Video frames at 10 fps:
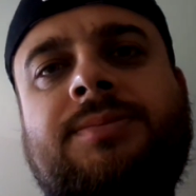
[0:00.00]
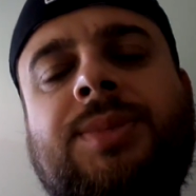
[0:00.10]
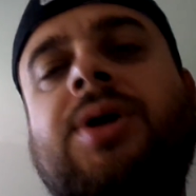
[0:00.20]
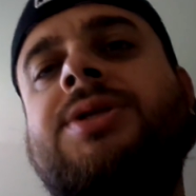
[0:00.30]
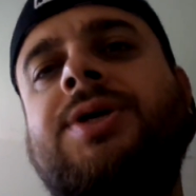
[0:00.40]

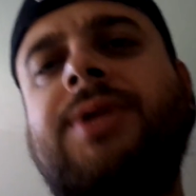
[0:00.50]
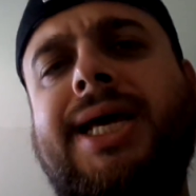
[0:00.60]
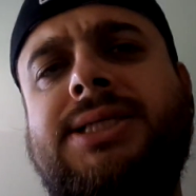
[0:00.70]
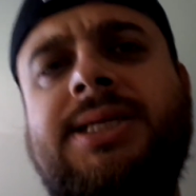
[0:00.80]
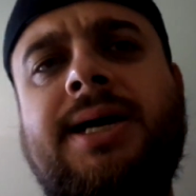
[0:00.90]
Until
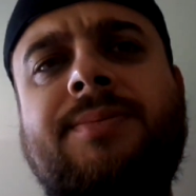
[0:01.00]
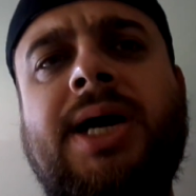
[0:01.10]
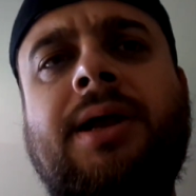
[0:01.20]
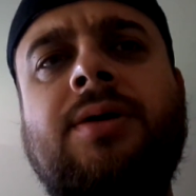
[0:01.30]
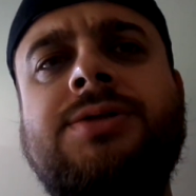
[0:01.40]
next time,
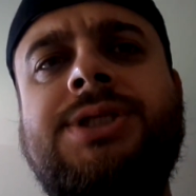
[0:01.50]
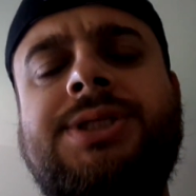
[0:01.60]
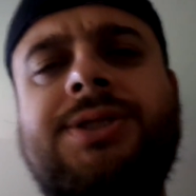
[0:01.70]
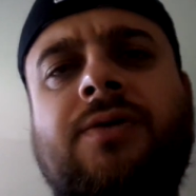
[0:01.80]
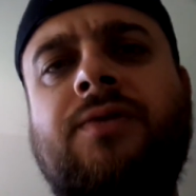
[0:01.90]

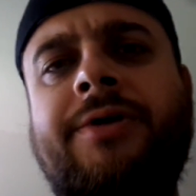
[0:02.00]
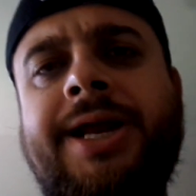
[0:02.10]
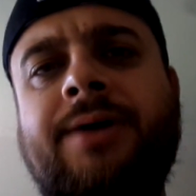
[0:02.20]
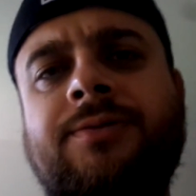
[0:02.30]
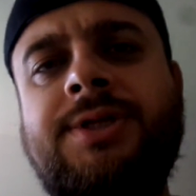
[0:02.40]
adios, over and
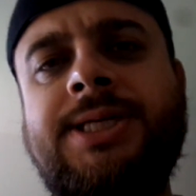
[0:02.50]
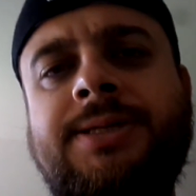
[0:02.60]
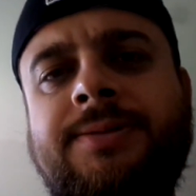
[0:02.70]
out.